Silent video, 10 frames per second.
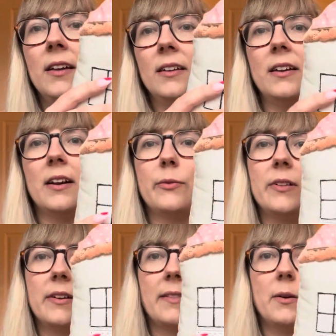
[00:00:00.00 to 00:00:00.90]
yeah, I feel
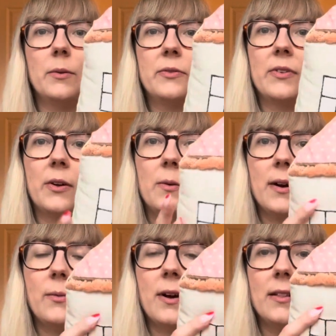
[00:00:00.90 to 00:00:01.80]
like that would fit
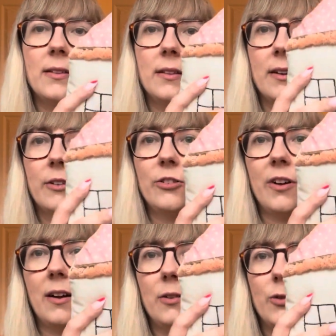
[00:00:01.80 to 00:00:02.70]
quite well in like a
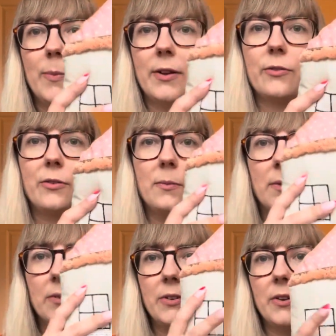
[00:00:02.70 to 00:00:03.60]
child's bedroom
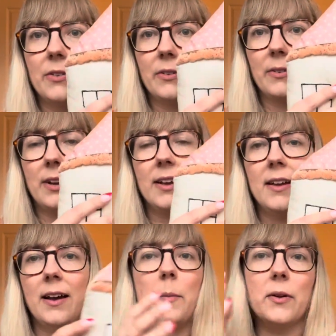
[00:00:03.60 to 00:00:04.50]
or a nursery.
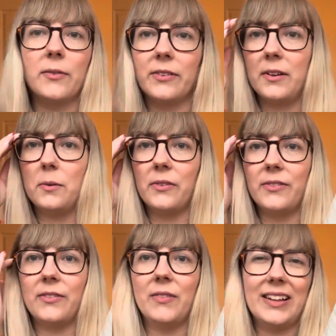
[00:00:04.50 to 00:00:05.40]
I mean, obviously it
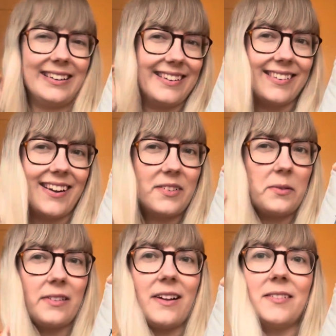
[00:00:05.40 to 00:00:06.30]
wasn't really designed
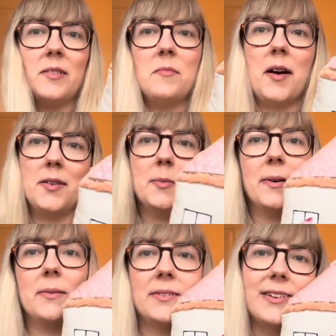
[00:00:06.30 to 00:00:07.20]
with an adult in mind, but
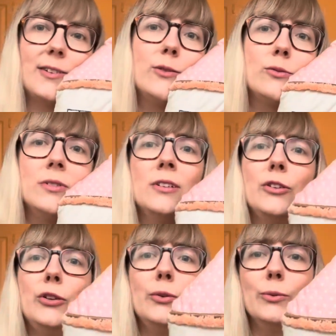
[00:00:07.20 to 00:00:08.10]
I was like, it's really
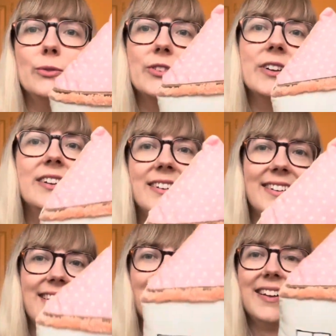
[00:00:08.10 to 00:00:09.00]
cute.
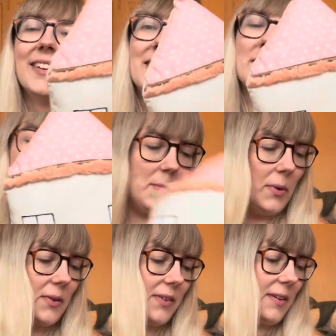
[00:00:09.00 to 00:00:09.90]
So I
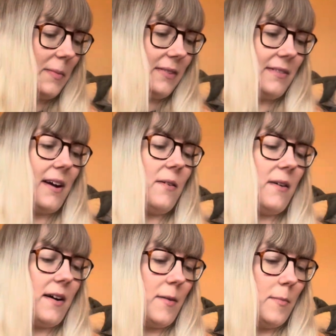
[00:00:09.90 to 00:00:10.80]
bought it, but now
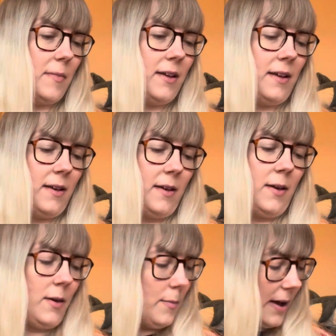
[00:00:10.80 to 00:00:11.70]
I'm
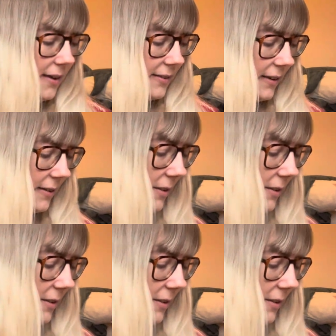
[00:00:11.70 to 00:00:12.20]
passing it